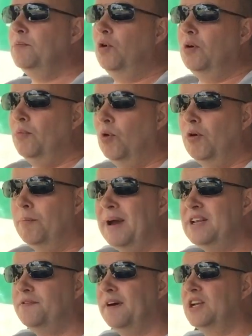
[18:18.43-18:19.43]
more and more
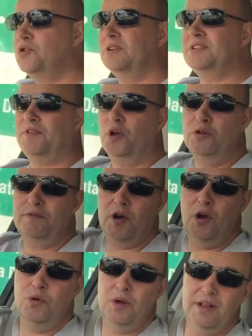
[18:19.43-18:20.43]
manufacturers,
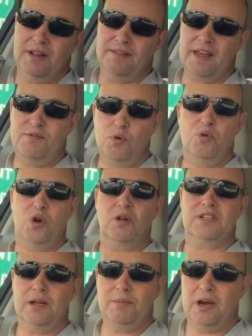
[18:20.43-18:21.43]
Volvo, they've all
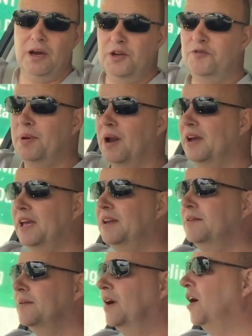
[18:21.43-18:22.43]
got some kind of
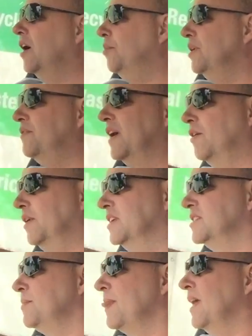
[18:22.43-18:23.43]
plug-in hybrid
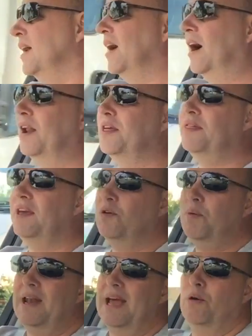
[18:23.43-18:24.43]
variant. And I
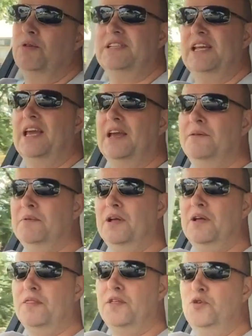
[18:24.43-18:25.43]
think we're now seeing
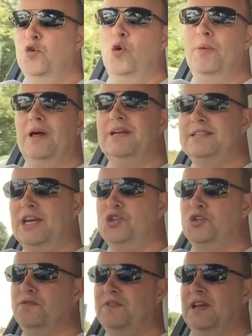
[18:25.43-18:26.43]
the
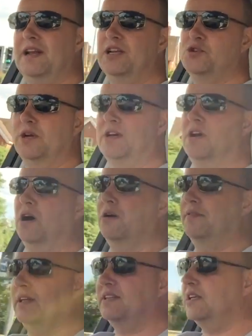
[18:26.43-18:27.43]
normalization of the electric car,
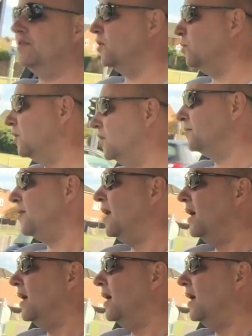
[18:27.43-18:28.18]
if that's even a word.